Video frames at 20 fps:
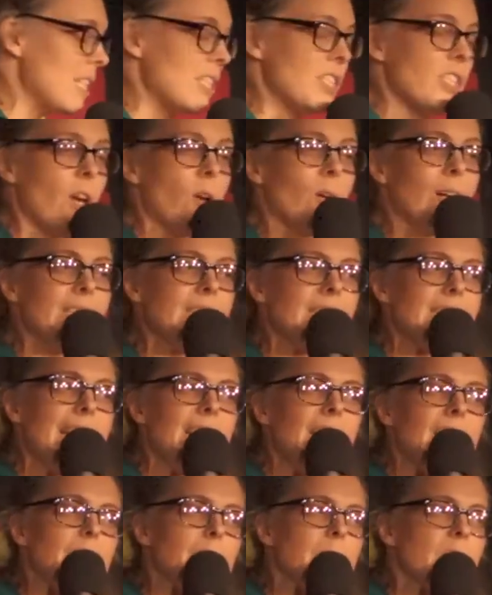So instead,
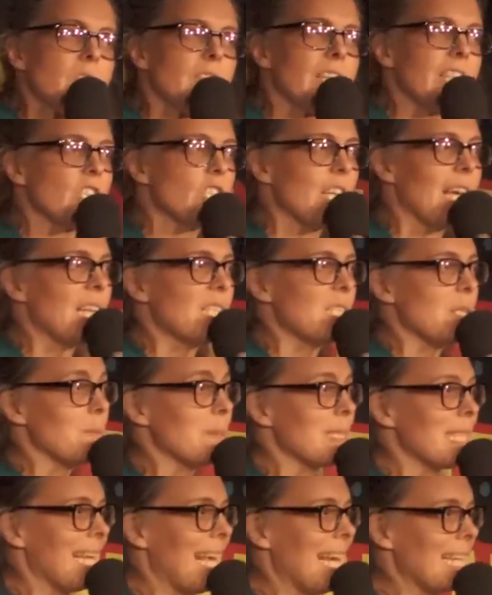I'm just going to share some
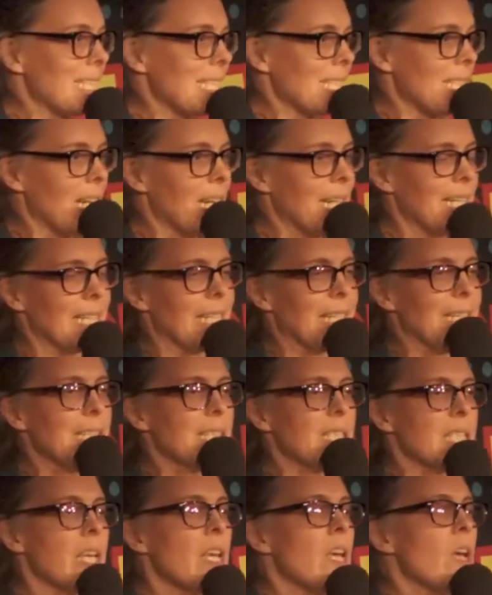selected
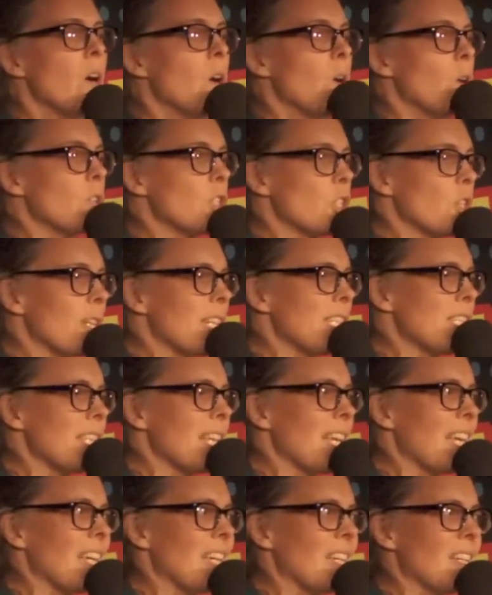highlights, or should I
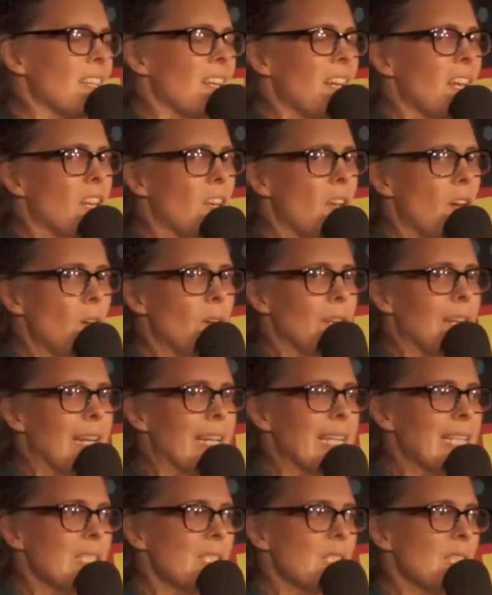say
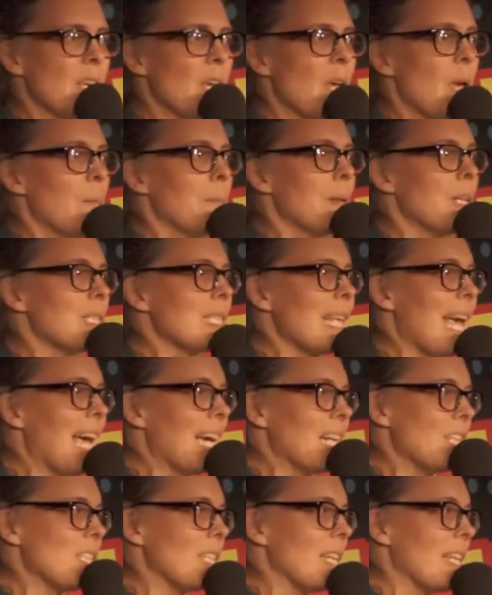lowlights, because
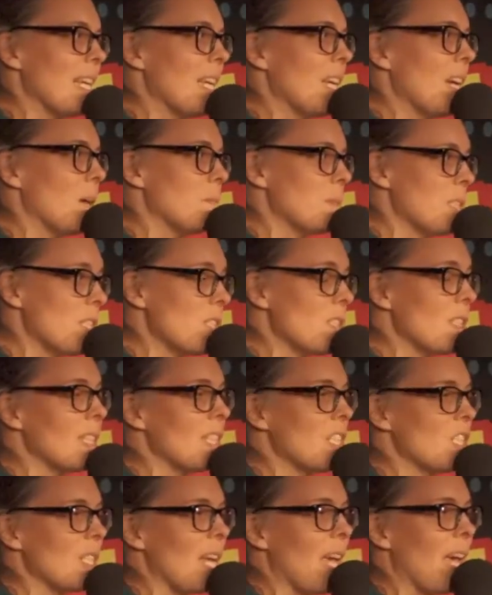actually I'm just going
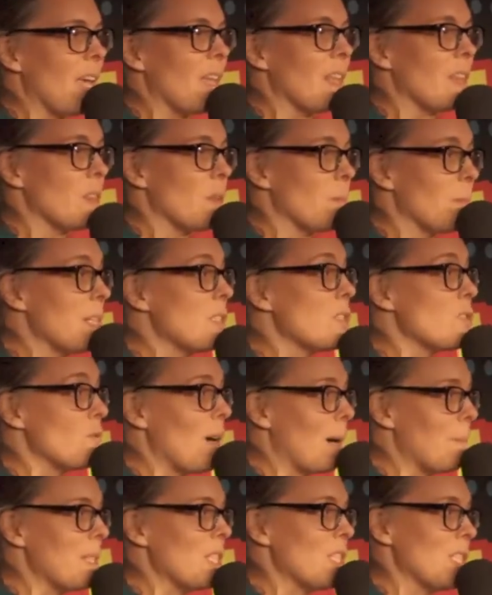to share the most
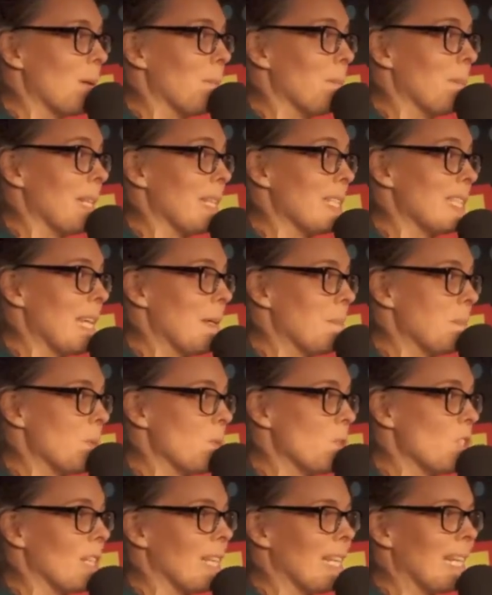rubbish dumping tips
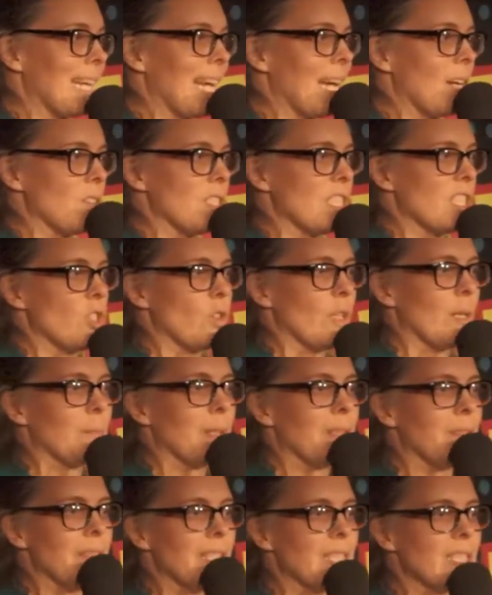which I encountered during
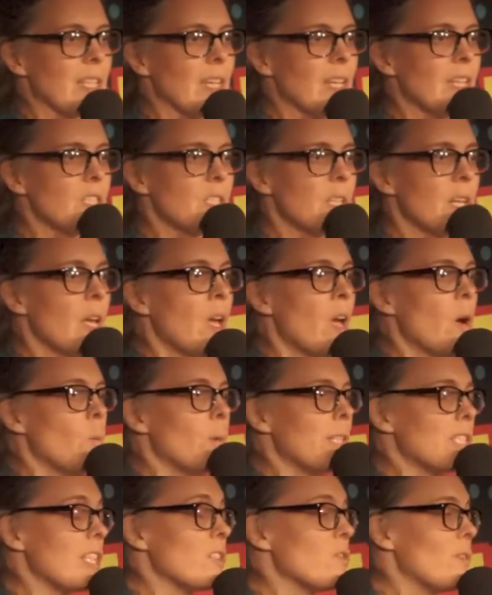my research,
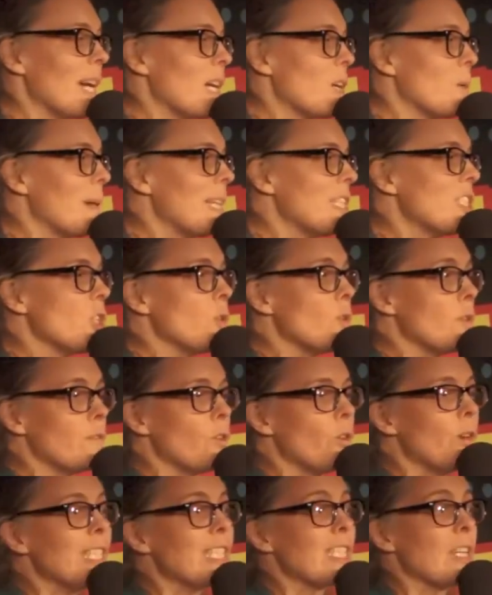which I'd recommend you
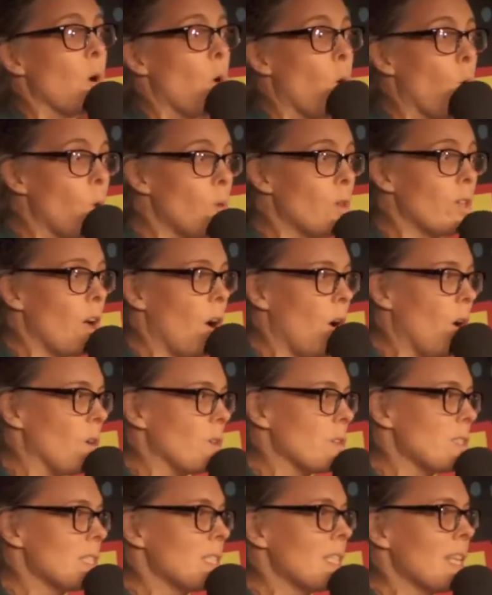avoid at all
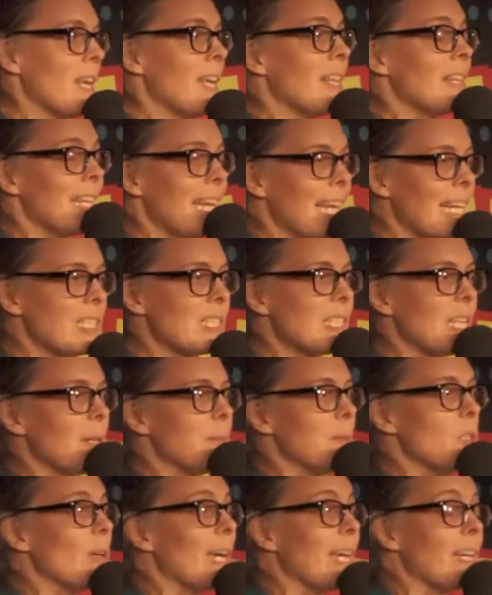costs the next time
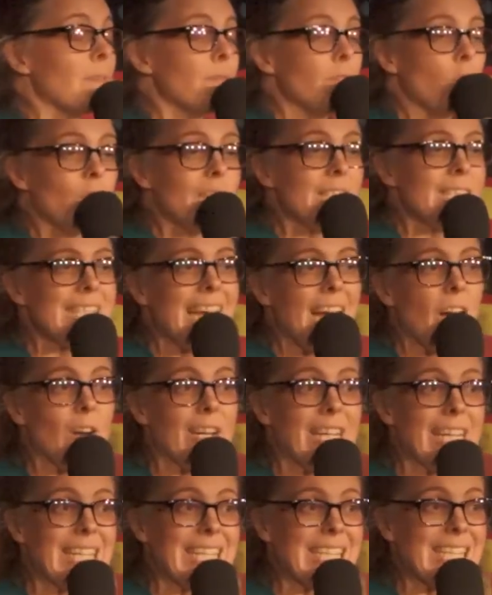you get
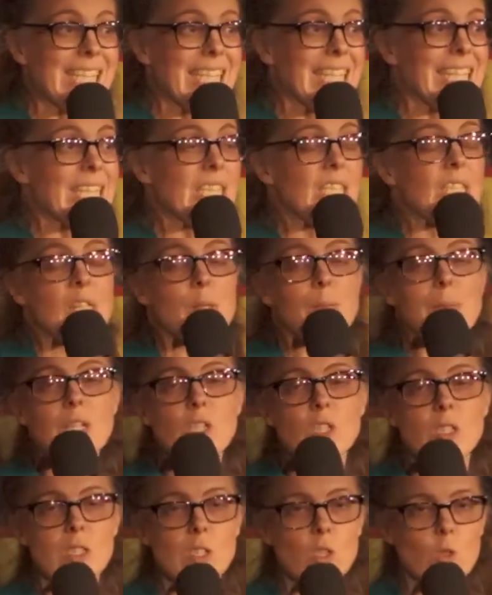involuntarily consigned to the
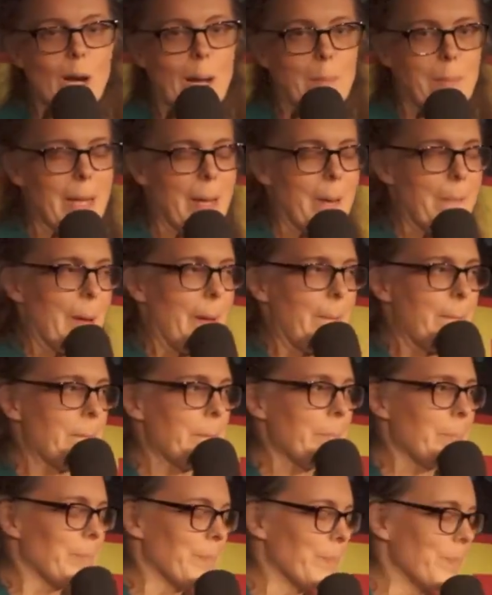emotional scrap heap.
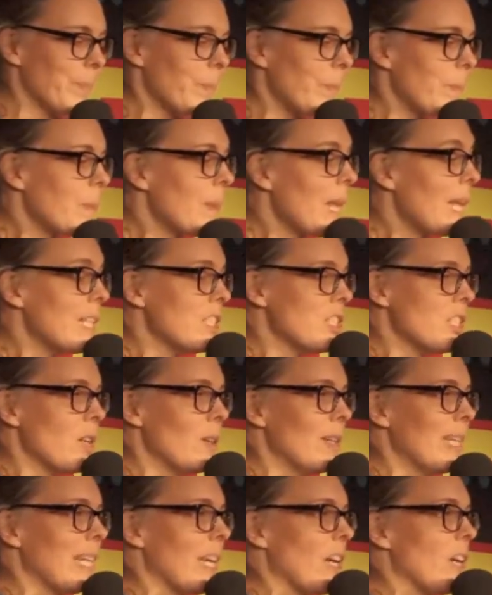So
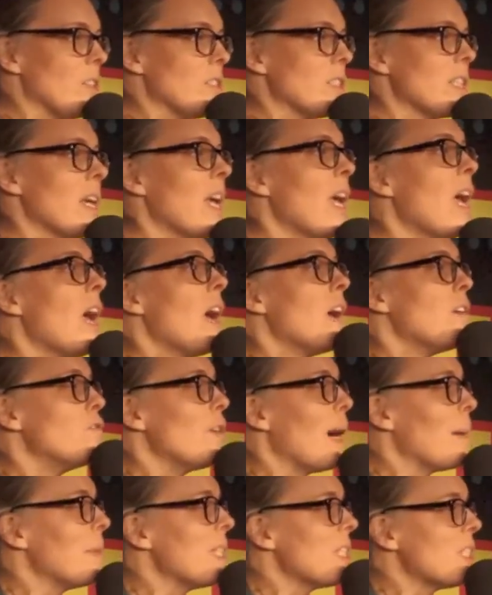here goes.
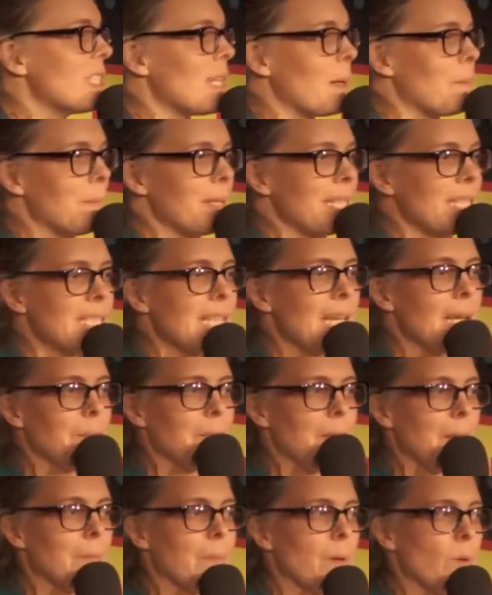Rubbish dumping tip
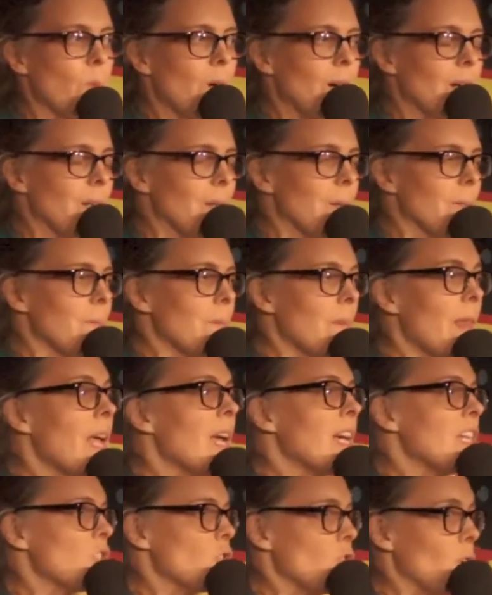number 1.
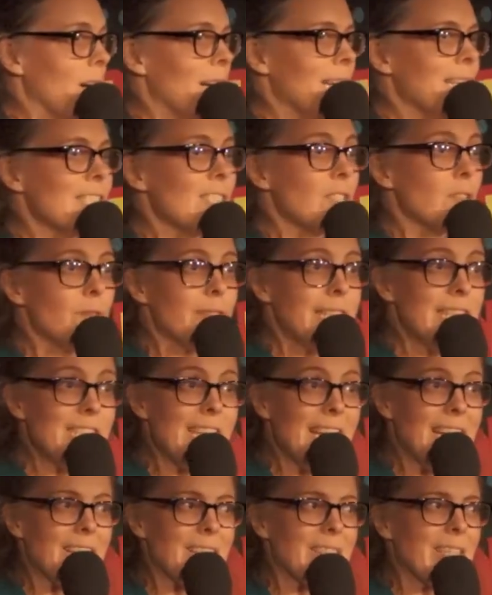Try a little
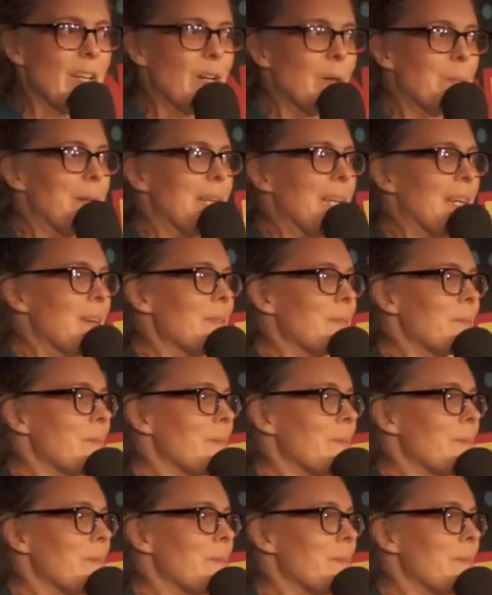retail therapy.